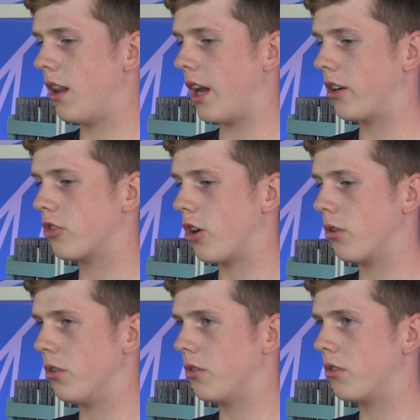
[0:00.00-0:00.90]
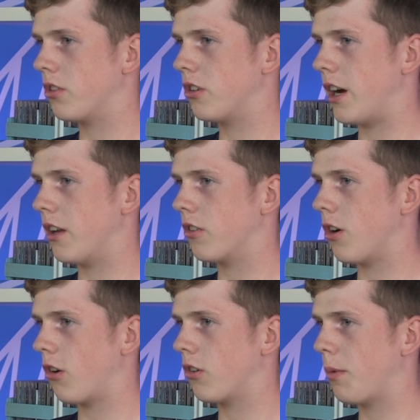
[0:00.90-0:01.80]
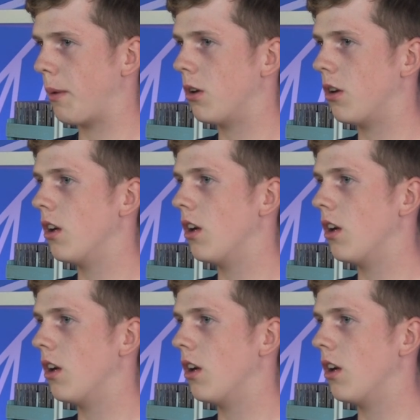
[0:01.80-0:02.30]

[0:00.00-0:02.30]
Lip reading: struggling trying to talk to people